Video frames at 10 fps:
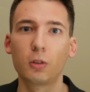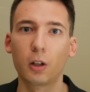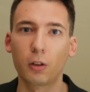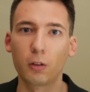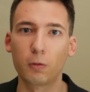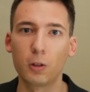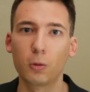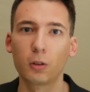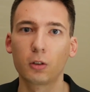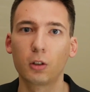tell the
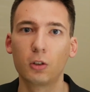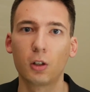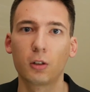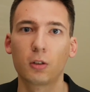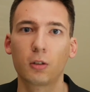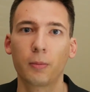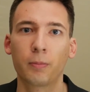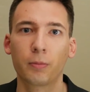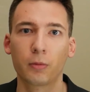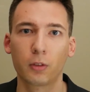viewer to just
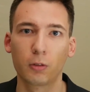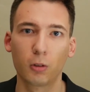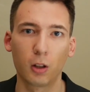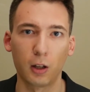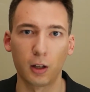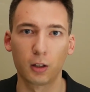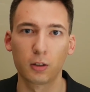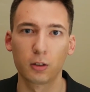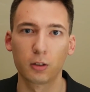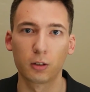
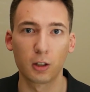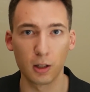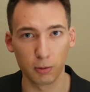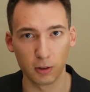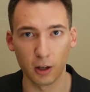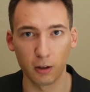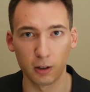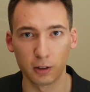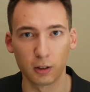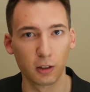relax, keep
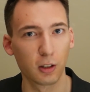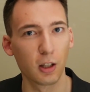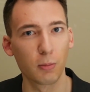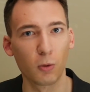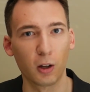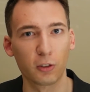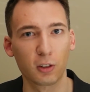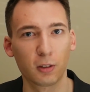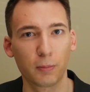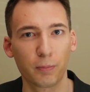staring, keep
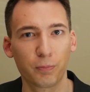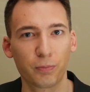watching.